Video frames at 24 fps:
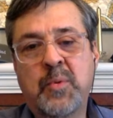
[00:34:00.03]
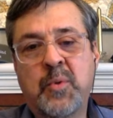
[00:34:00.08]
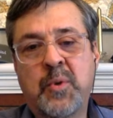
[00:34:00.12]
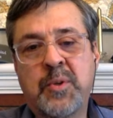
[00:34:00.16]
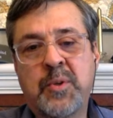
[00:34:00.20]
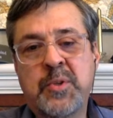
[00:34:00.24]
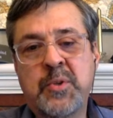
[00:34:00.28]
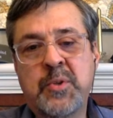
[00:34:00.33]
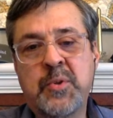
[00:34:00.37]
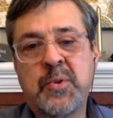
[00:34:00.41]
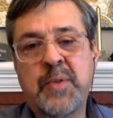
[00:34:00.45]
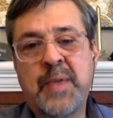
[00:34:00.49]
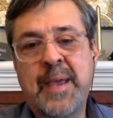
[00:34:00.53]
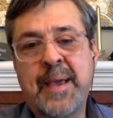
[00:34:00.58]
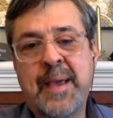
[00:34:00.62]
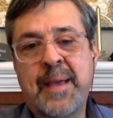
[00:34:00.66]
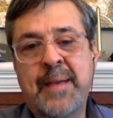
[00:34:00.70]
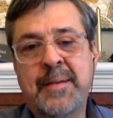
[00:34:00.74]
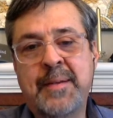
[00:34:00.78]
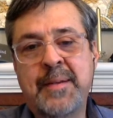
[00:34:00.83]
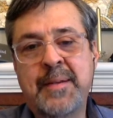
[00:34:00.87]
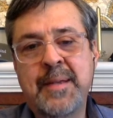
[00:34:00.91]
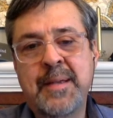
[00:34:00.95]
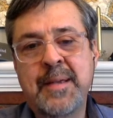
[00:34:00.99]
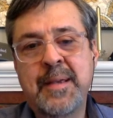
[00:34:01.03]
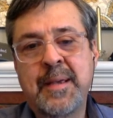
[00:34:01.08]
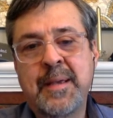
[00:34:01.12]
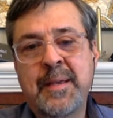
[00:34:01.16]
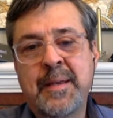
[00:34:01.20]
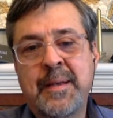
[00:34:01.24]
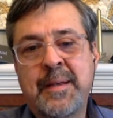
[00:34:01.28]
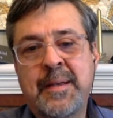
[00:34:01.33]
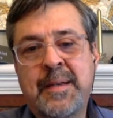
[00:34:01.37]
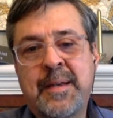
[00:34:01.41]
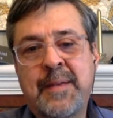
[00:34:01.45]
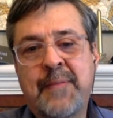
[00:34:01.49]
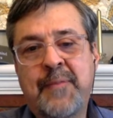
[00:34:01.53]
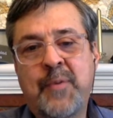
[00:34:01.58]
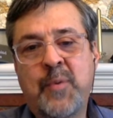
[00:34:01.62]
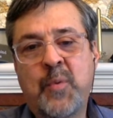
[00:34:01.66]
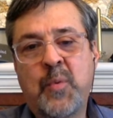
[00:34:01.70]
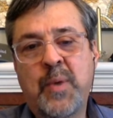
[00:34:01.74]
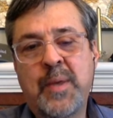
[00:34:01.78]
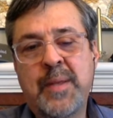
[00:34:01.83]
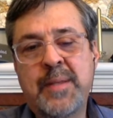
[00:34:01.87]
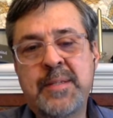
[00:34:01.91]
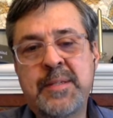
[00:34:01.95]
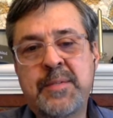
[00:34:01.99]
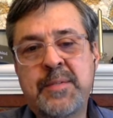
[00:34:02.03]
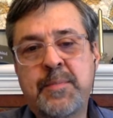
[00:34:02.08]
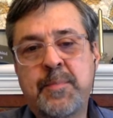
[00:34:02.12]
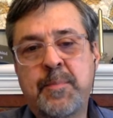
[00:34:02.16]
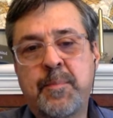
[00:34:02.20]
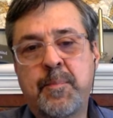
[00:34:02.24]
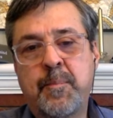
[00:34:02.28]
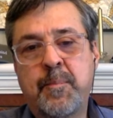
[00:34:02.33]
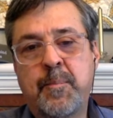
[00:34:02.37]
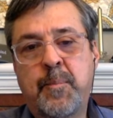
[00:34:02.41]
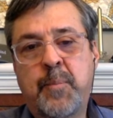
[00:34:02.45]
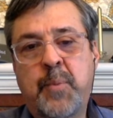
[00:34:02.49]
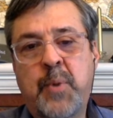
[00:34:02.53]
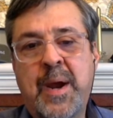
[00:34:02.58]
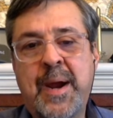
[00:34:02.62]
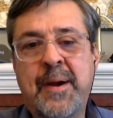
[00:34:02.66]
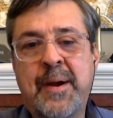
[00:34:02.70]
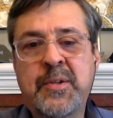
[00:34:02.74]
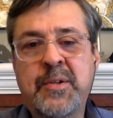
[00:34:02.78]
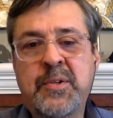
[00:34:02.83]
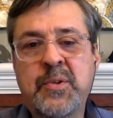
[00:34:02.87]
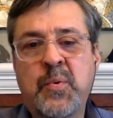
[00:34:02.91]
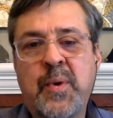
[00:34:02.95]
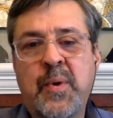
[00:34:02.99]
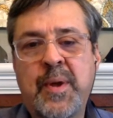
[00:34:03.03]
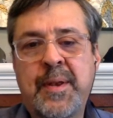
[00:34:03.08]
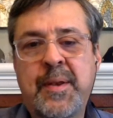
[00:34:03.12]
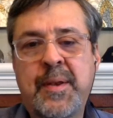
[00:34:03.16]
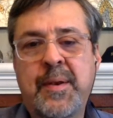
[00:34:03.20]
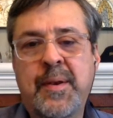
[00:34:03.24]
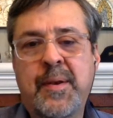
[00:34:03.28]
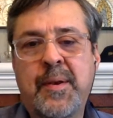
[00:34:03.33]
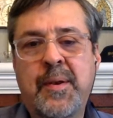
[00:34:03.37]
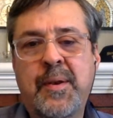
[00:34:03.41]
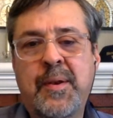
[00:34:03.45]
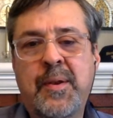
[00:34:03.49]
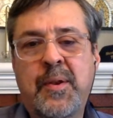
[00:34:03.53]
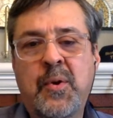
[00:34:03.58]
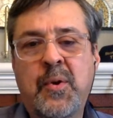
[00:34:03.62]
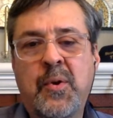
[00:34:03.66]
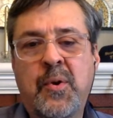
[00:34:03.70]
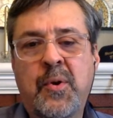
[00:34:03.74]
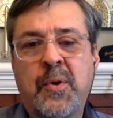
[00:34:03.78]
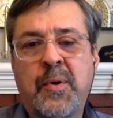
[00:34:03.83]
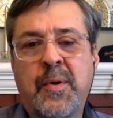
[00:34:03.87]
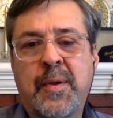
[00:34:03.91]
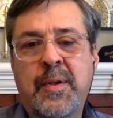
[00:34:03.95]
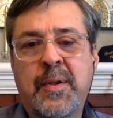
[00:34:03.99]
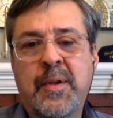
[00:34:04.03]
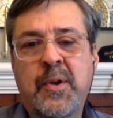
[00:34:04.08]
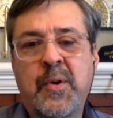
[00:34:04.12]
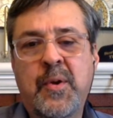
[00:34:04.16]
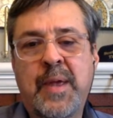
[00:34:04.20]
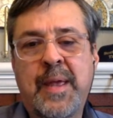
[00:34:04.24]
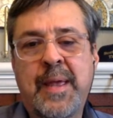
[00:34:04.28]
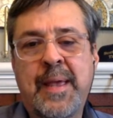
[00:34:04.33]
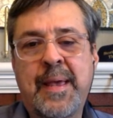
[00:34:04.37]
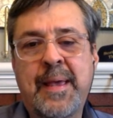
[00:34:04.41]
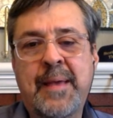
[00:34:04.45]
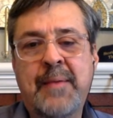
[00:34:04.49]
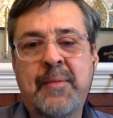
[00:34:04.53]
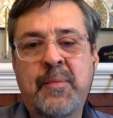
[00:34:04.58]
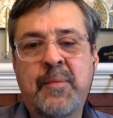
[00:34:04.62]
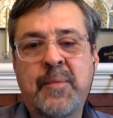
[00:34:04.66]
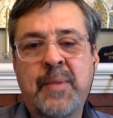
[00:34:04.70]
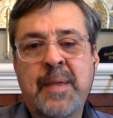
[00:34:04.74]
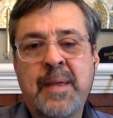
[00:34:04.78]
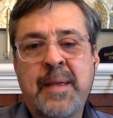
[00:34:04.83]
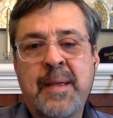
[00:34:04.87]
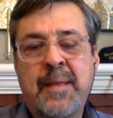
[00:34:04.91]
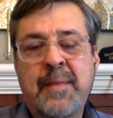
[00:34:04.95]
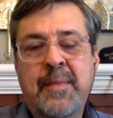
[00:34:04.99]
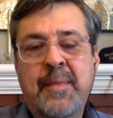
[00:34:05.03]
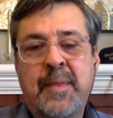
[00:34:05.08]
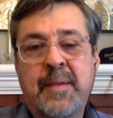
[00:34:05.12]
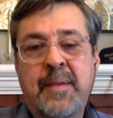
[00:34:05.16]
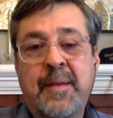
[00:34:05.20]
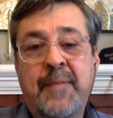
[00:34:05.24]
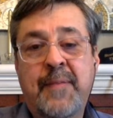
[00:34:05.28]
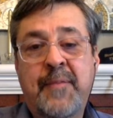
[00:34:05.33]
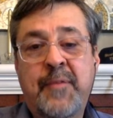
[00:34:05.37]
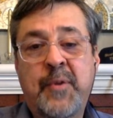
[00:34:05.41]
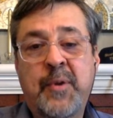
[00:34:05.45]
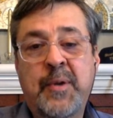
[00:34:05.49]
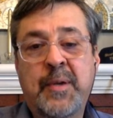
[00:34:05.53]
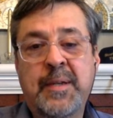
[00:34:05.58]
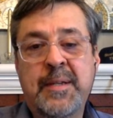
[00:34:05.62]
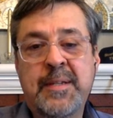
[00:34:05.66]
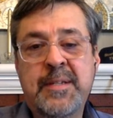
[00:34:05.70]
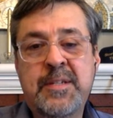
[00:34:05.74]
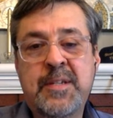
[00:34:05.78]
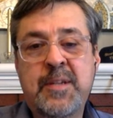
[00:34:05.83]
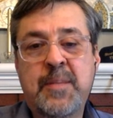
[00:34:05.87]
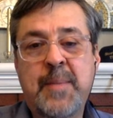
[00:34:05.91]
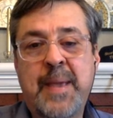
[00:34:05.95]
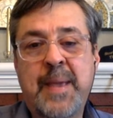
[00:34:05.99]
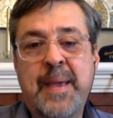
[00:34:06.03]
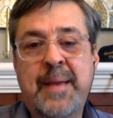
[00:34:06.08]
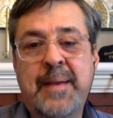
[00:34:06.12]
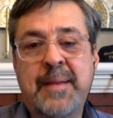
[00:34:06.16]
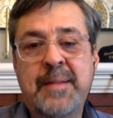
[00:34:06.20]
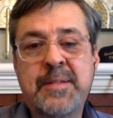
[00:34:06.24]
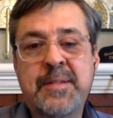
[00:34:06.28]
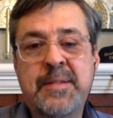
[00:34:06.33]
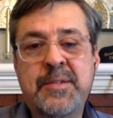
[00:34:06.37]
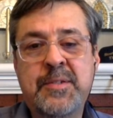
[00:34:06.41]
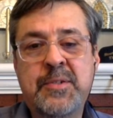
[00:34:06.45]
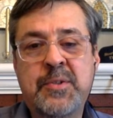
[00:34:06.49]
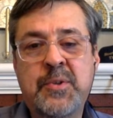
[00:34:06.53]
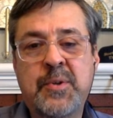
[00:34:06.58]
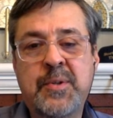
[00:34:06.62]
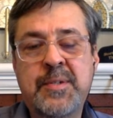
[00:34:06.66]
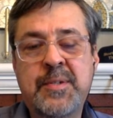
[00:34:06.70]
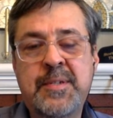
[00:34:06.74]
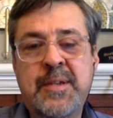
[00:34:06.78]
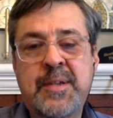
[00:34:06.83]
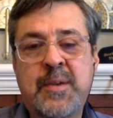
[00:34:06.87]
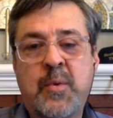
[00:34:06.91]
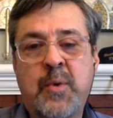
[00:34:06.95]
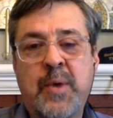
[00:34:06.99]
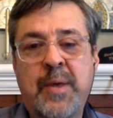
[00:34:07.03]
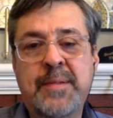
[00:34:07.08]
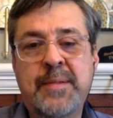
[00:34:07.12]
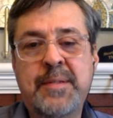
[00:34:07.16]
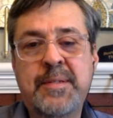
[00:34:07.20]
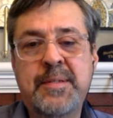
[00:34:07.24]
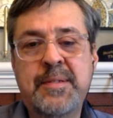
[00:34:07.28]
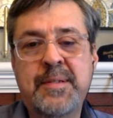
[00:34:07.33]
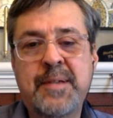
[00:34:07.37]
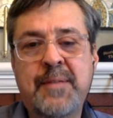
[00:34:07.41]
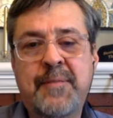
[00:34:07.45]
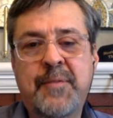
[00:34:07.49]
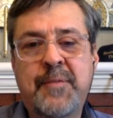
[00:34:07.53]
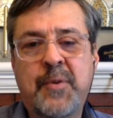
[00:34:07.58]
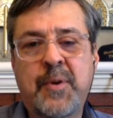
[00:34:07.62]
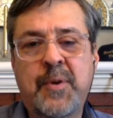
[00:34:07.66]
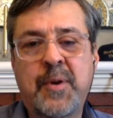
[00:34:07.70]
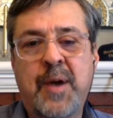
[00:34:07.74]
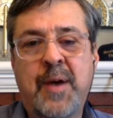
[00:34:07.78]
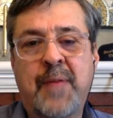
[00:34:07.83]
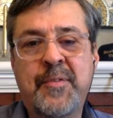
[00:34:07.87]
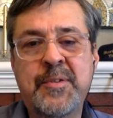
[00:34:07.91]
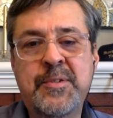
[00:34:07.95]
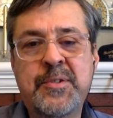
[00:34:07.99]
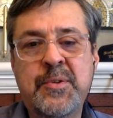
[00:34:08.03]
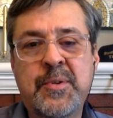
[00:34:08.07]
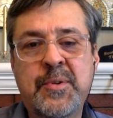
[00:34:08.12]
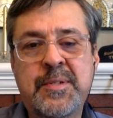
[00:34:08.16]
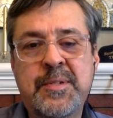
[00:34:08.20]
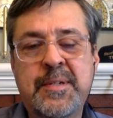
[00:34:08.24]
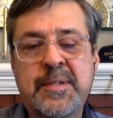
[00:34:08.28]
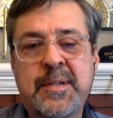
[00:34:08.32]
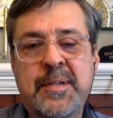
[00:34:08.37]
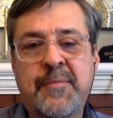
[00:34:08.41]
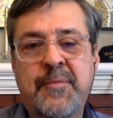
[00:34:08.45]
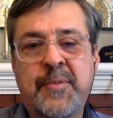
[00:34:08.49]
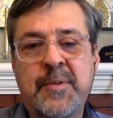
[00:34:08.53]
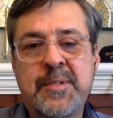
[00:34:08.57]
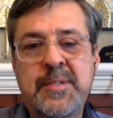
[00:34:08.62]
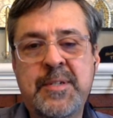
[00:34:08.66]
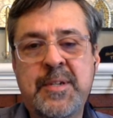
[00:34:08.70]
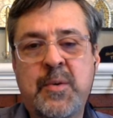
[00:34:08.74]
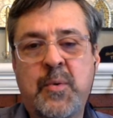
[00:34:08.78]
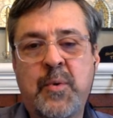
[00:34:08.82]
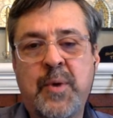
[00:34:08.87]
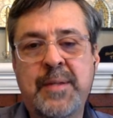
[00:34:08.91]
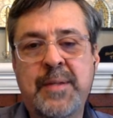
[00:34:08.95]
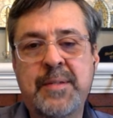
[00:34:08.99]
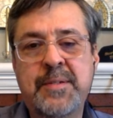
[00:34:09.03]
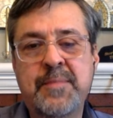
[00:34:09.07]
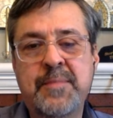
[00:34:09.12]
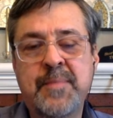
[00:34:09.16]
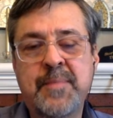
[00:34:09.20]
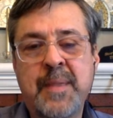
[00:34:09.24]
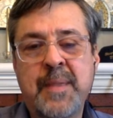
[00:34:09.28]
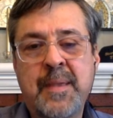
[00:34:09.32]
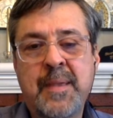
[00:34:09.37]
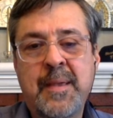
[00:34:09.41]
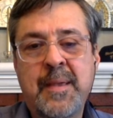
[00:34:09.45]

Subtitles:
War II they had different ones prior to when you're in. If you're an enlisted man, it's a certain sequence. If you're an officer, it's a different sequence.